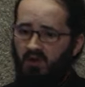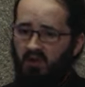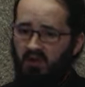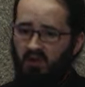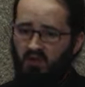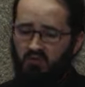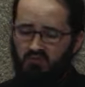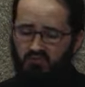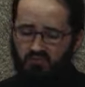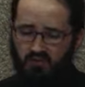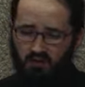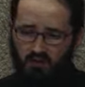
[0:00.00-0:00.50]

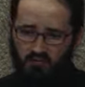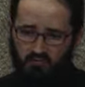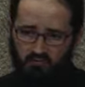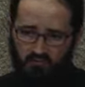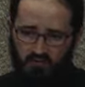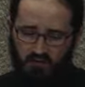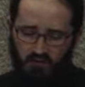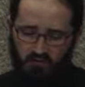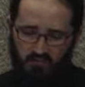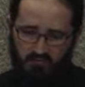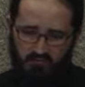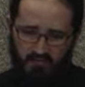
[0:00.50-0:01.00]

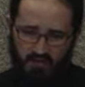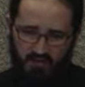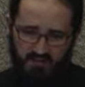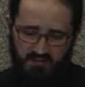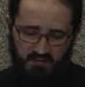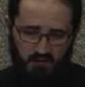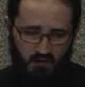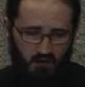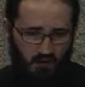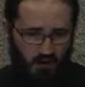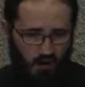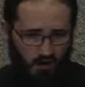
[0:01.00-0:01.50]
If
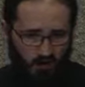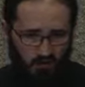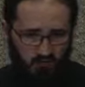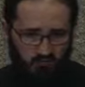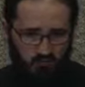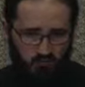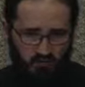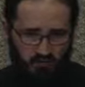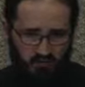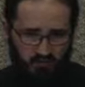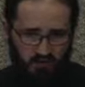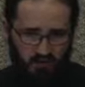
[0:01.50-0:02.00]
there's
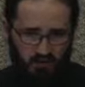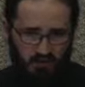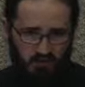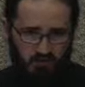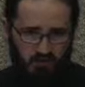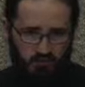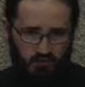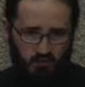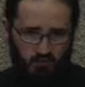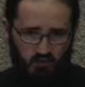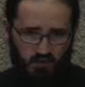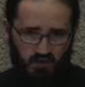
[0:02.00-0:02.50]
love within
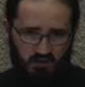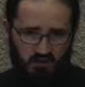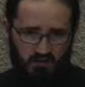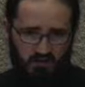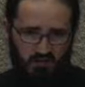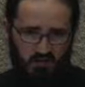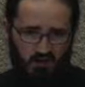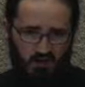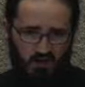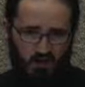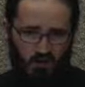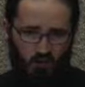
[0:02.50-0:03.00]
you,
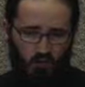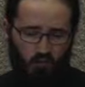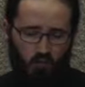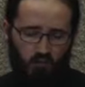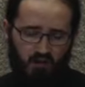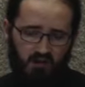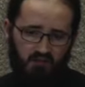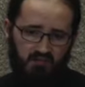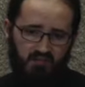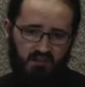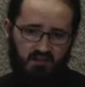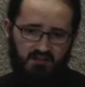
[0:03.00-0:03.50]
and
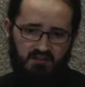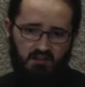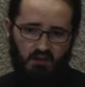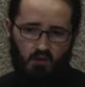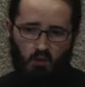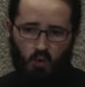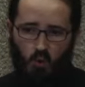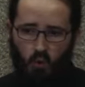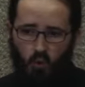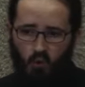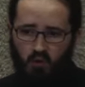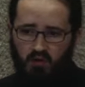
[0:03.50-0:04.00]
or if there's a
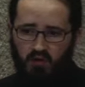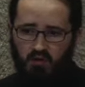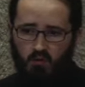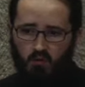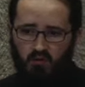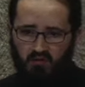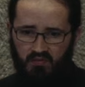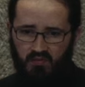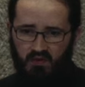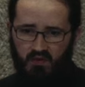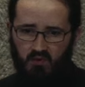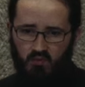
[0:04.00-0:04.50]
calling
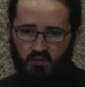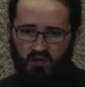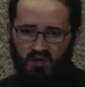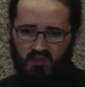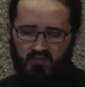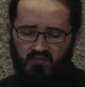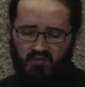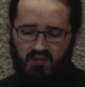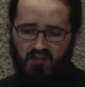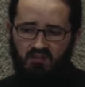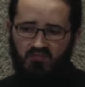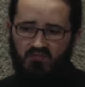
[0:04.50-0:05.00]
within you,
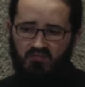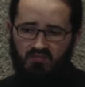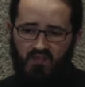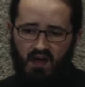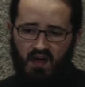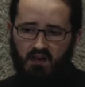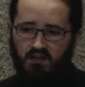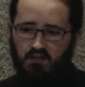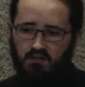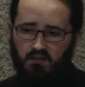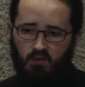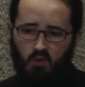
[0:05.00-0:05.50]
even if
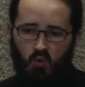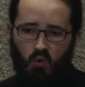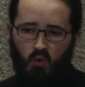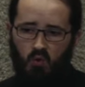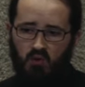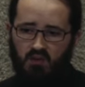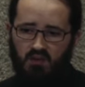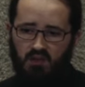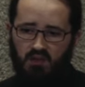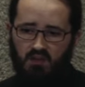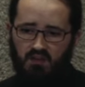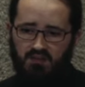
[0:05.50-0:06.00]
that
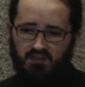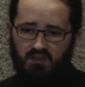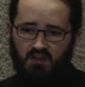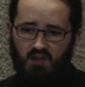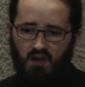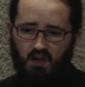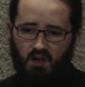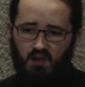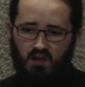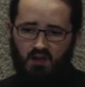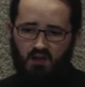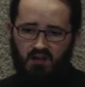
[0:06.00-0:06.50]
calling is
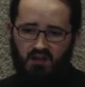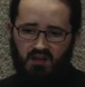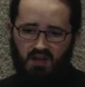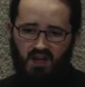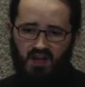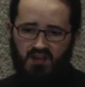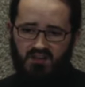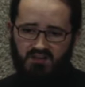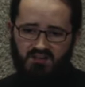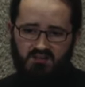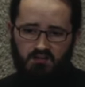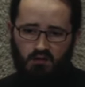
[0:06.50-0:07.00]

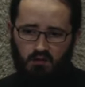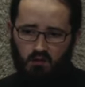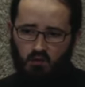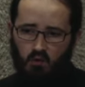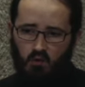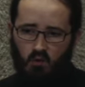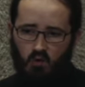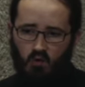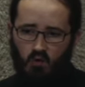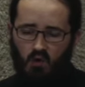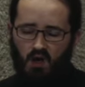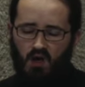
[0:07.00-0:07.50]
against the
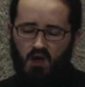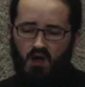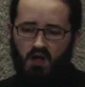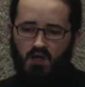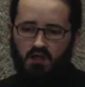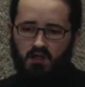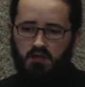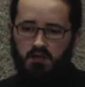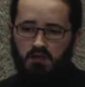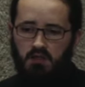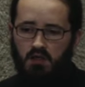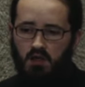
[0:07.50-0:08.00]
law,
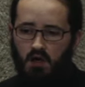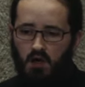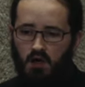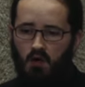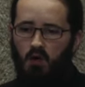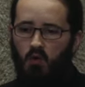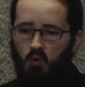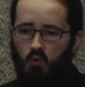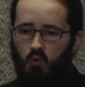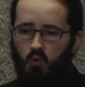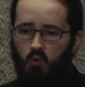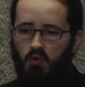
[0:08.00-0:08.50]

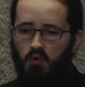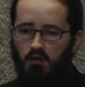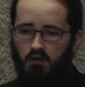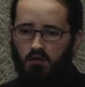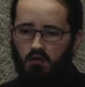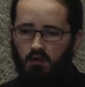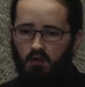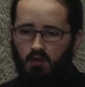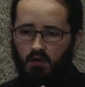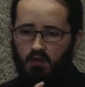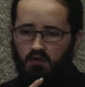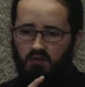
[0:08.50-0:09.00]
know
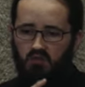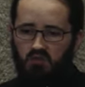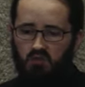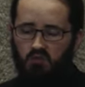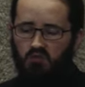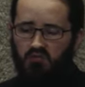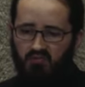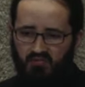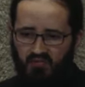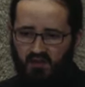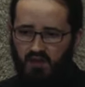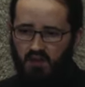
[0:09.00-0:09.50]

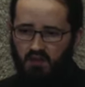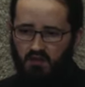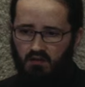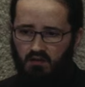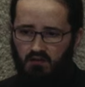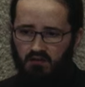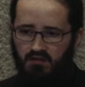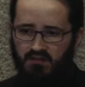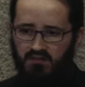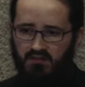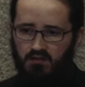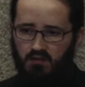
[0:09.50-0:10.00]
two
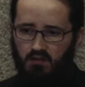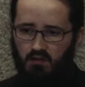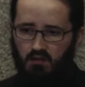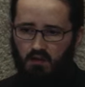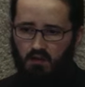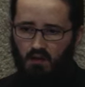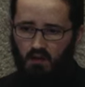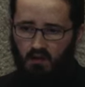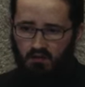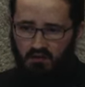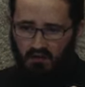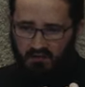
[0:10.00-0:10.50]
things.
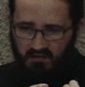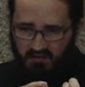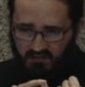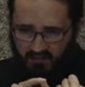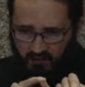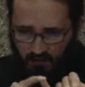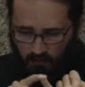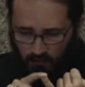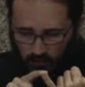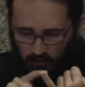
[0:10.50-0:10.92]
That